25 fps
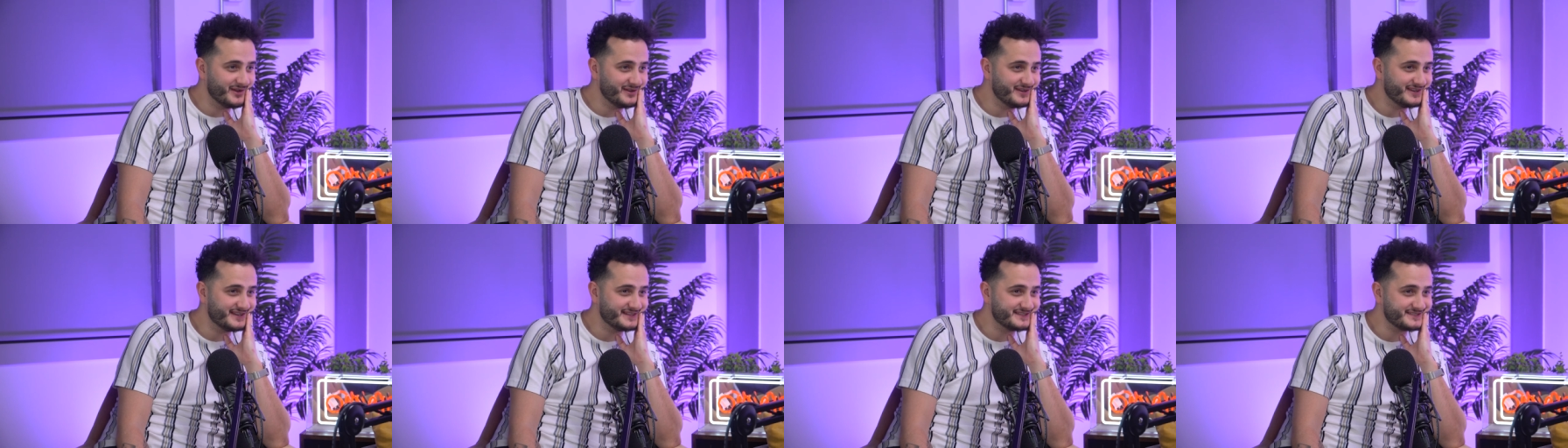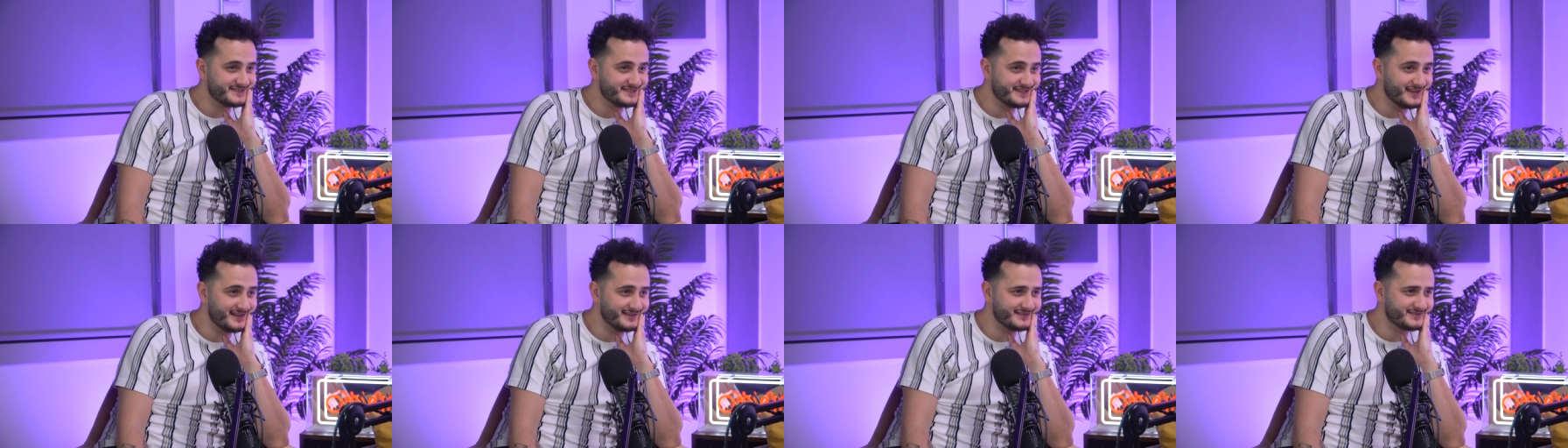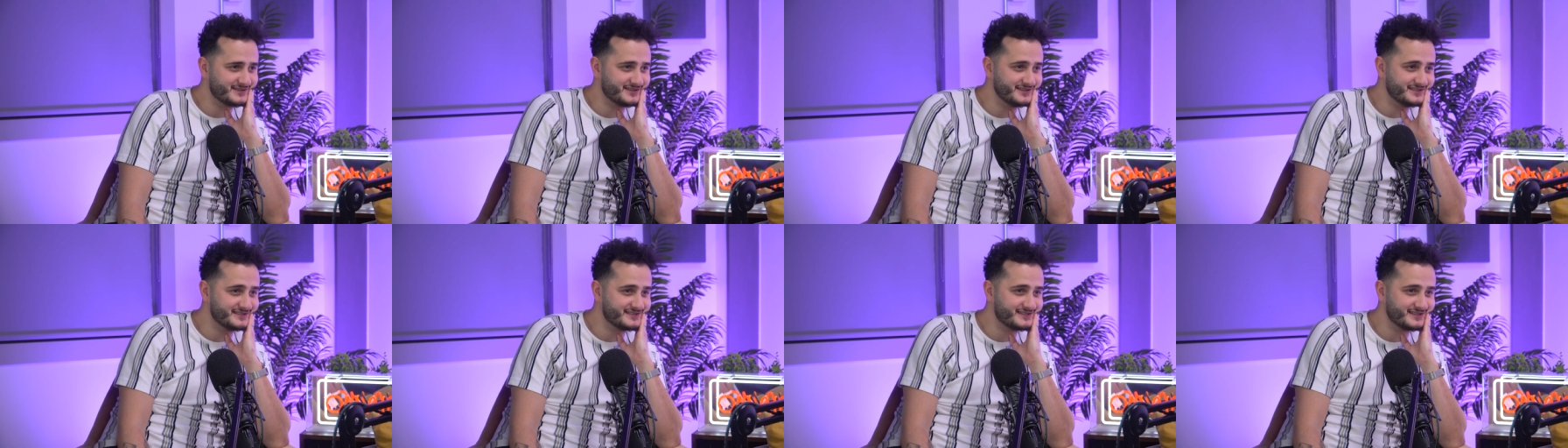one noticed.
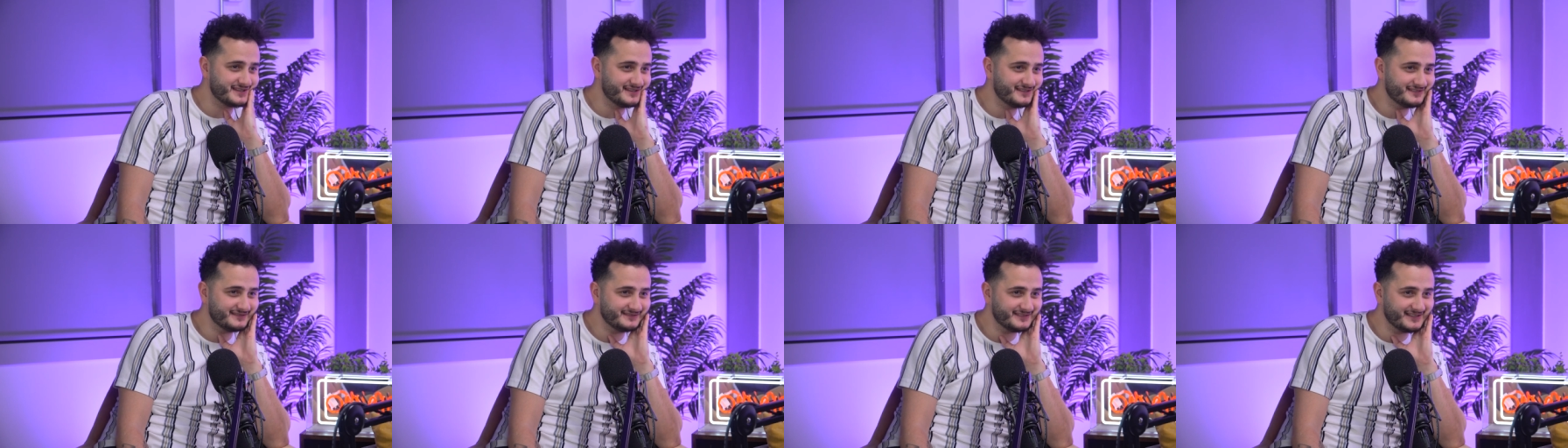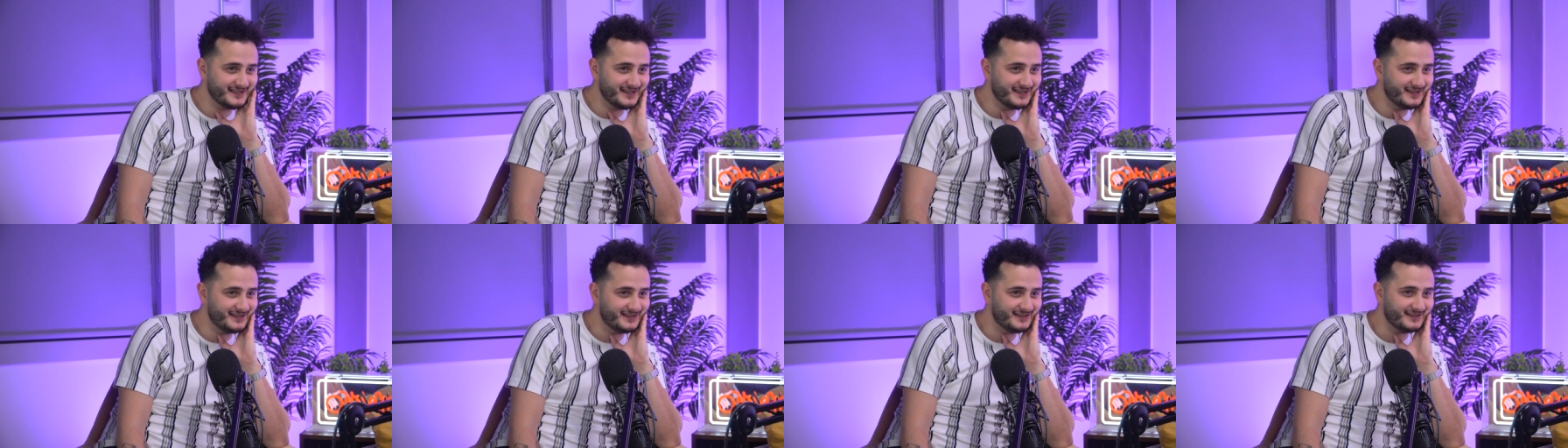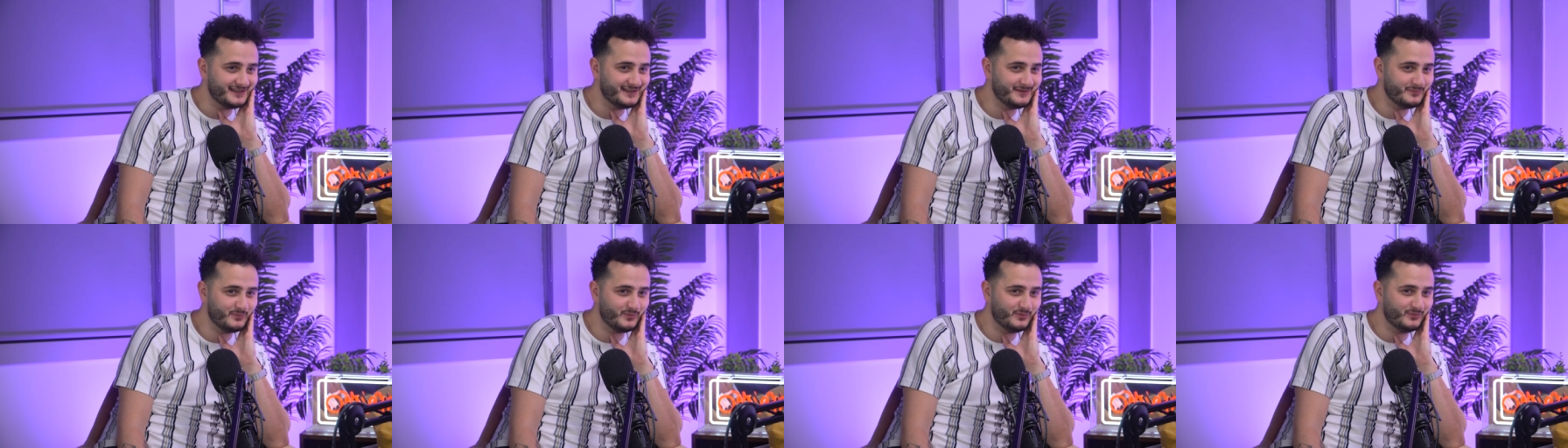That's because
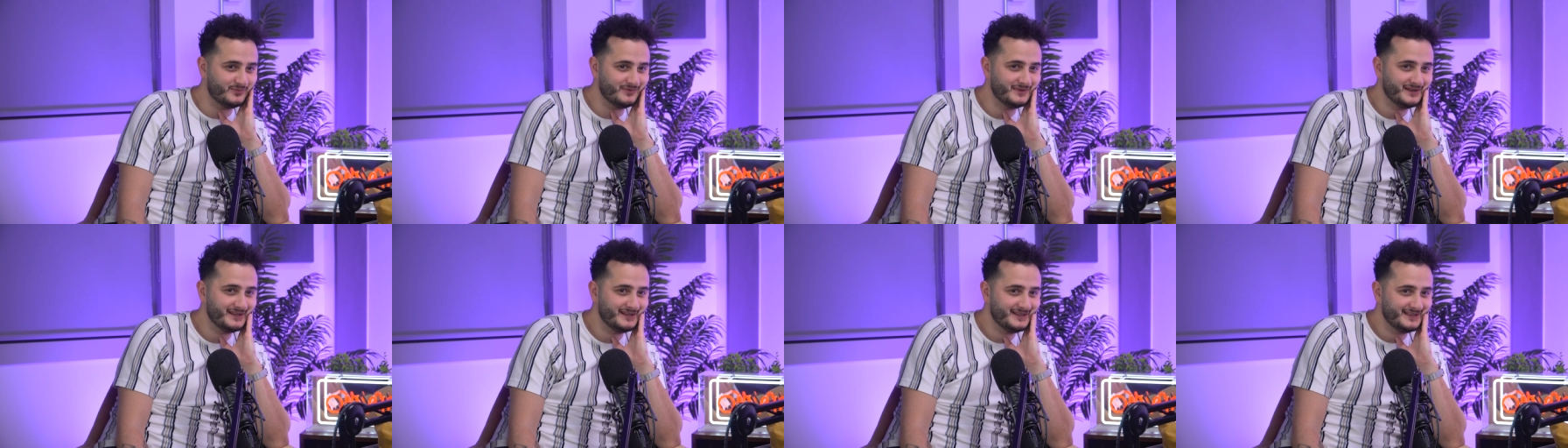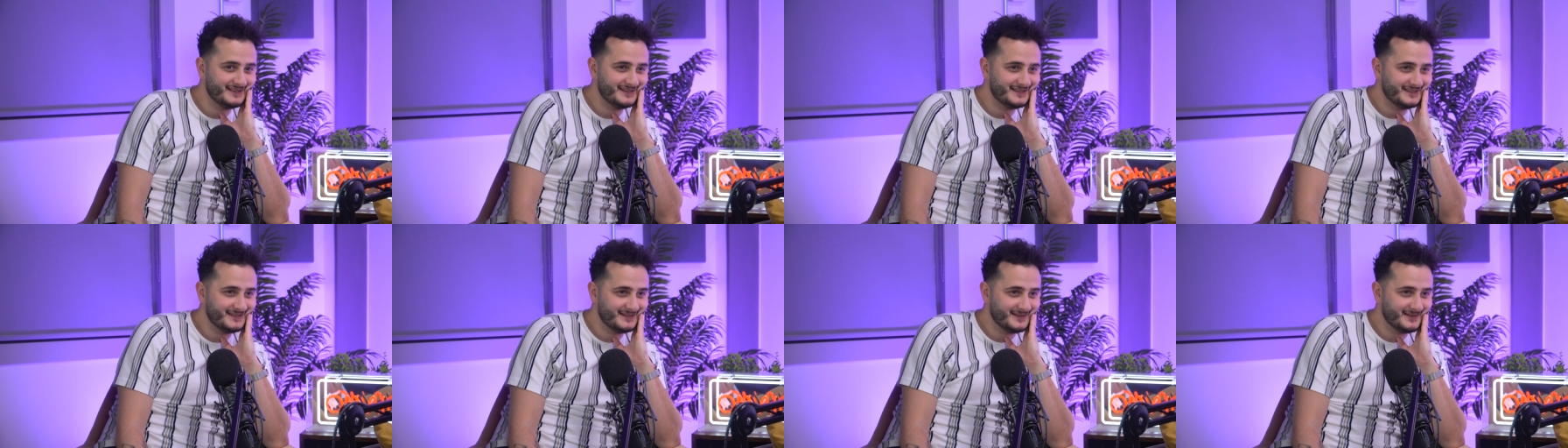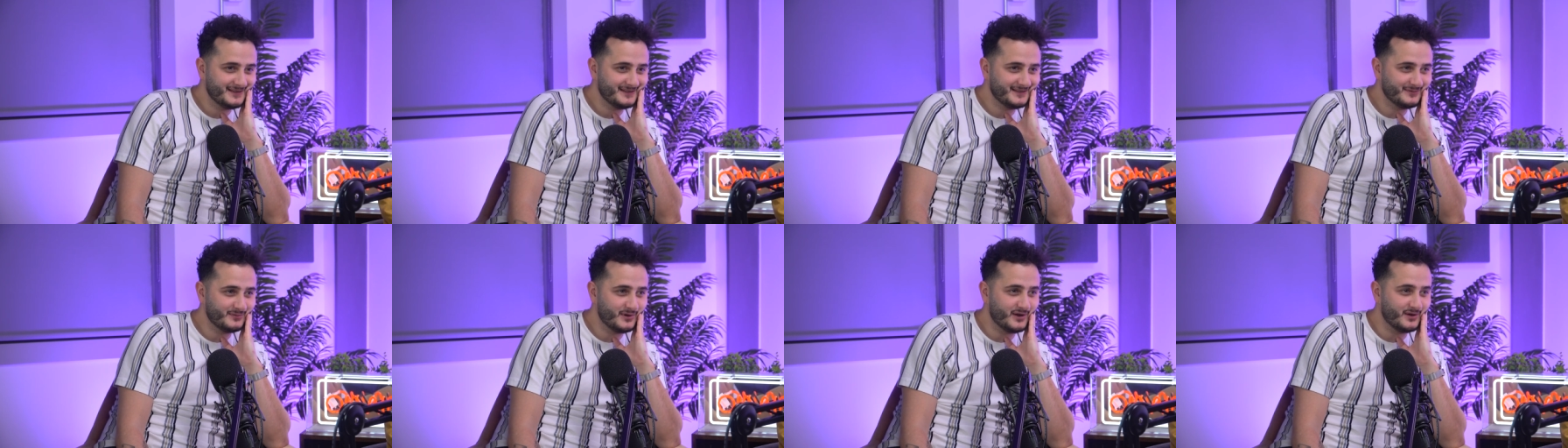yeah
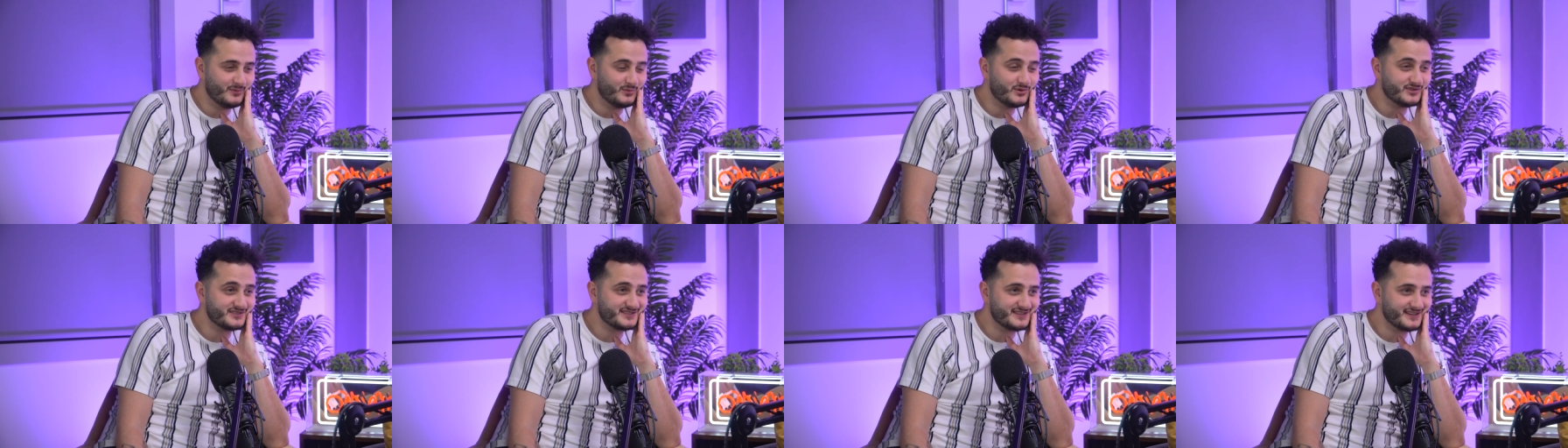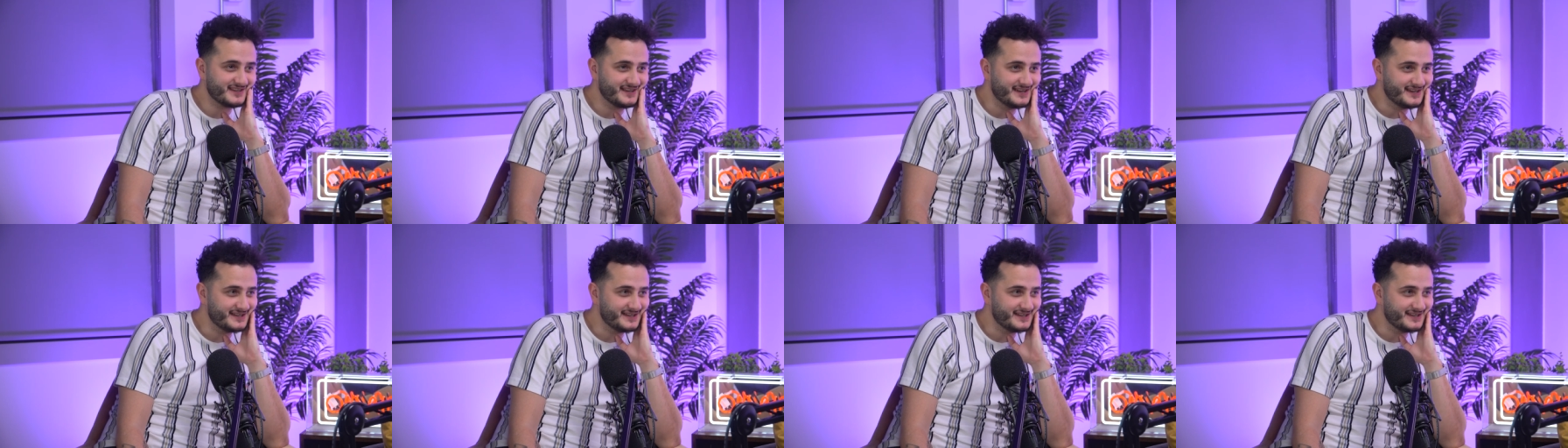well, it was the